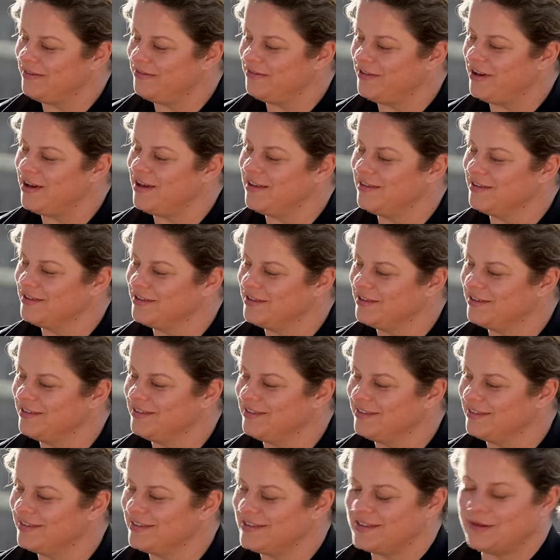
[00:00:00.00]
father,
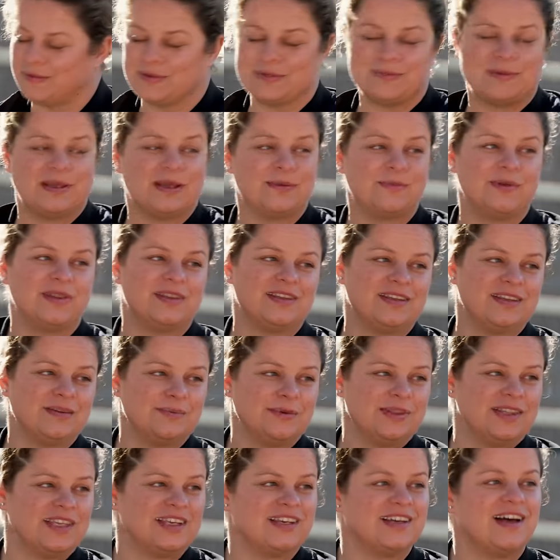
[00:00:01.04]
because I was playing with
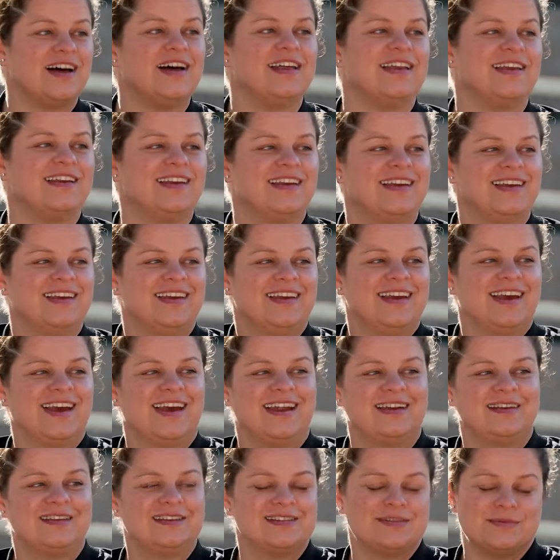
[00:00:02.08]
the gut,
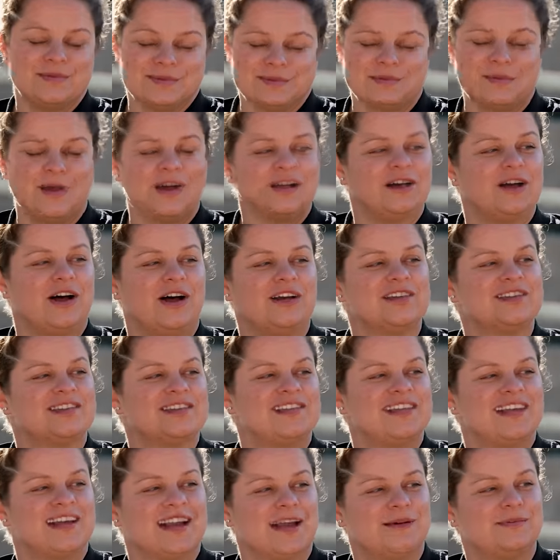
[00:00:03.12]
and because it was quite
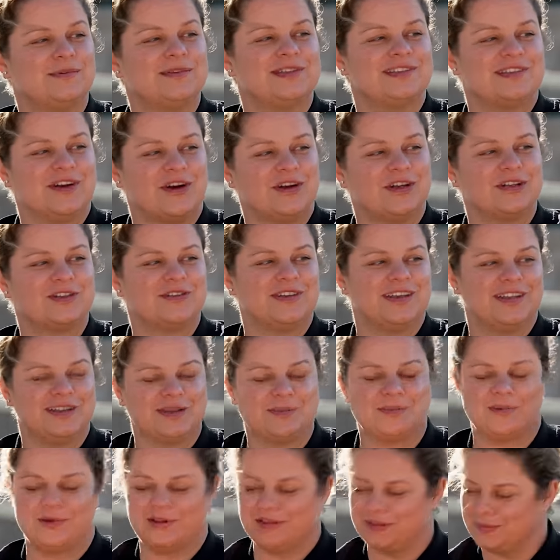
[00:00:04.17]
costly, and I was starting to hit
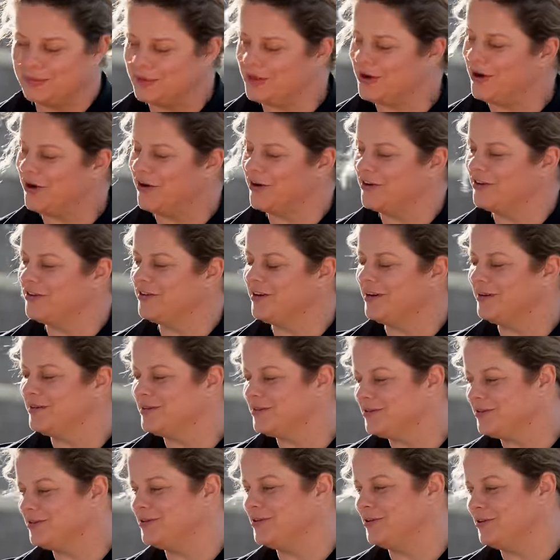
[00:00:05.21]
the ball a little bit harder, and
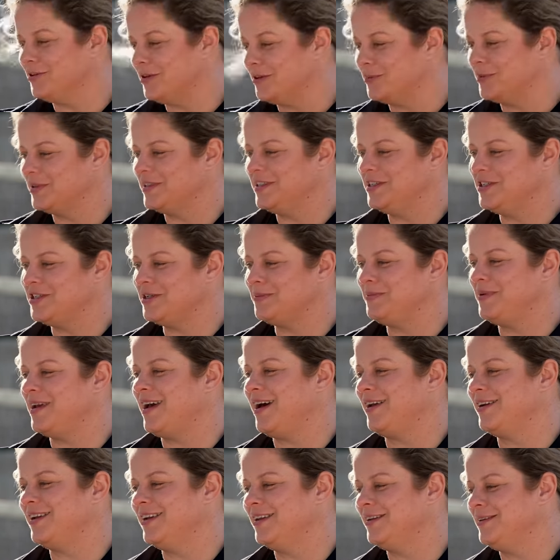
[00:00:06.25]
you know, they were teaching me
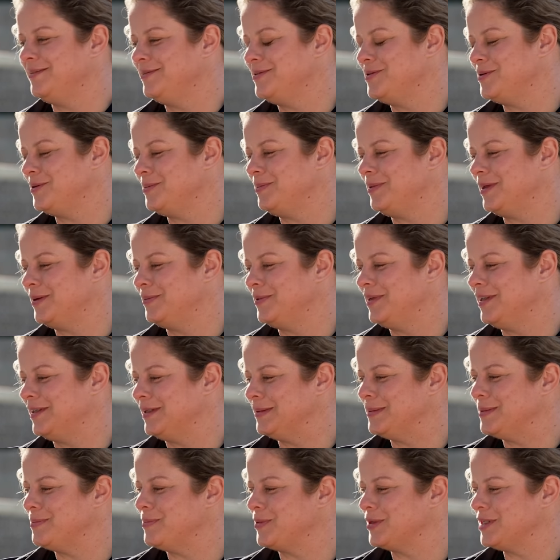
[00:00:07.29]
how to hit, you know, play with a
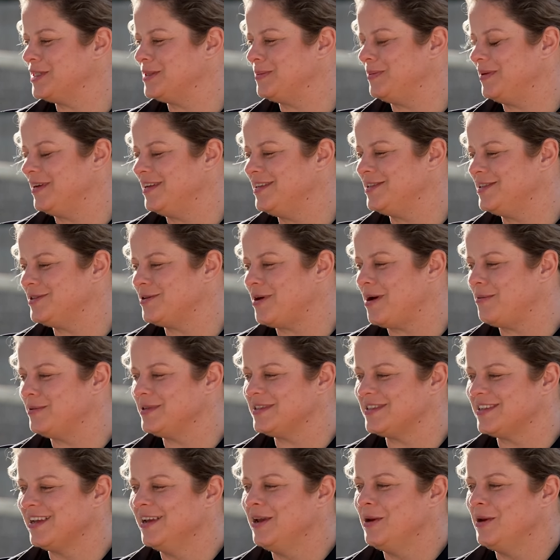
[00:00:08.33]
little bit more spin, so I was